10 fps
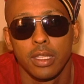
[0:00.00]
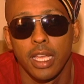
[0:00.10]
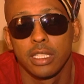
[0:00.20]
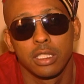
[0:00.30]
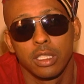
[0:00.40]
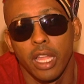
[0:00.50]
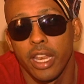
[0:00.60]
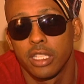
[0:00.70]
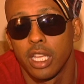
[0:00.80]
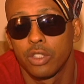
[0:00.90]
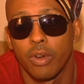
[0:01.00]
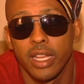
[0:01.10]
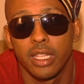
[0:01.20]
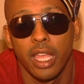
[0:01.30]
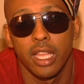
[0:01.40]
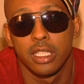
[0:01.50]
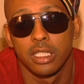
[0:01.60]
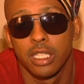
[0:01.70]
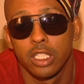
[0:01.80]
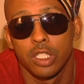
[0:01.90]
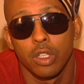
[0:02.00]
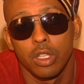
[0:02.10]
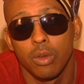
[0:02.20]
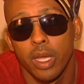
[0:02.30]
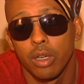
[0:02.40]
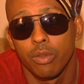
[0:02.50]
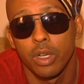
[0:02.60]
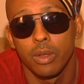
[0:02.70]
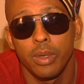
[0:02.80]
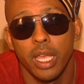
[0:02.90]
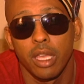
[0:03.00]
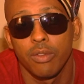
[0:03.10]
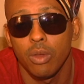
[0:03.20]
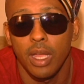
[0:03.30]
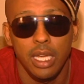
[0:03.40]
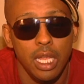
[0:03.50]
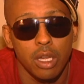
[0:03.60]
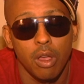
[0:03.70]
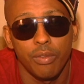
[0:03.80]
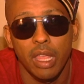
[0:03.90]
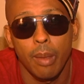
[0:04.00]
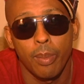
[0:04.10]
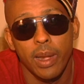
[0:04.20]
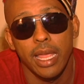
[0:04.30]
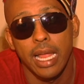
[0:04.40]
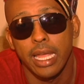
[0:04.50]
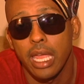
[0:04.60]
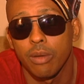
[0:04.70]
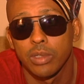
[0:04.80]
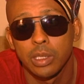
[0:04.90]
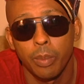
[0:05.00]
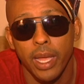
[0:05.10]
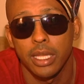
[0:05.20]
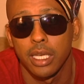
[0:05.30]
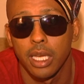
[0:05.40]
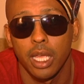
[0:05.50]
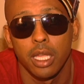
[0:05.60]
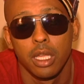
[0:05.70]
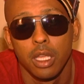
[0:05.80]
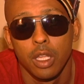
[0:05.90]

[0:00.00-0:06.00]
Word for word: That's that that's right there. Just let you know you ain't a real nigga. If you ain't eating off that plate, I can't respect it, nigga.